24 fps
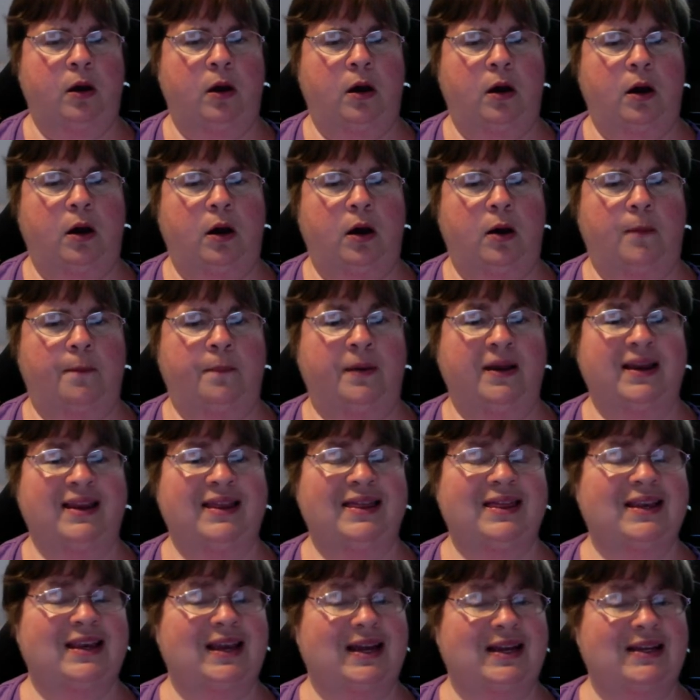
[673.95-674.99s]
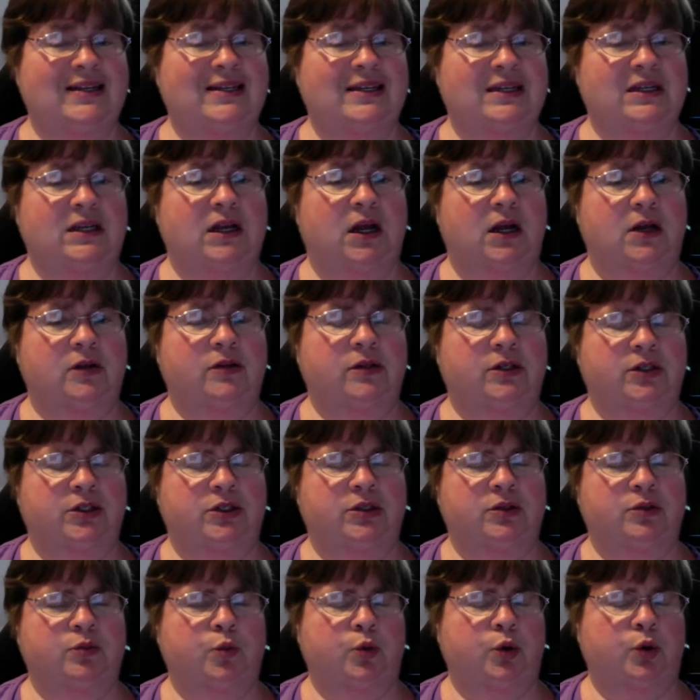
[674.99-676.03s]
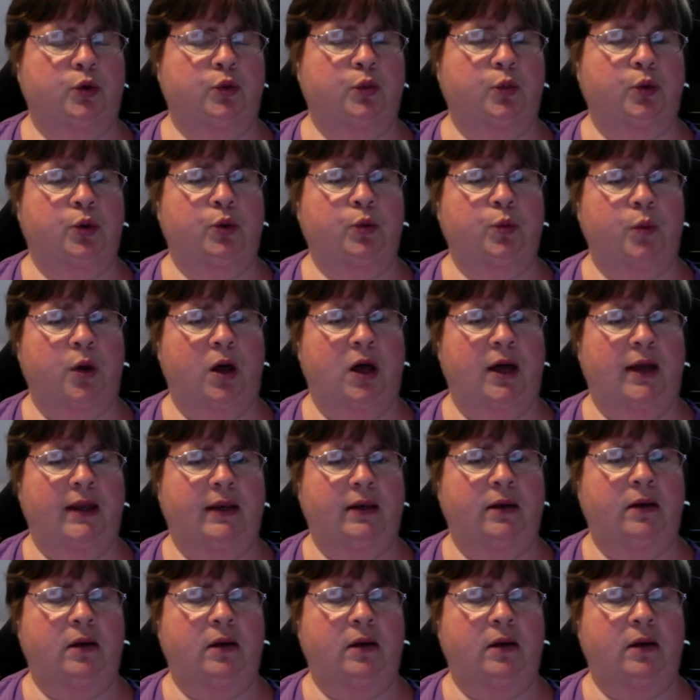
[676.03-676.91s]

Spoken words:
But in the 1900s, in World War I,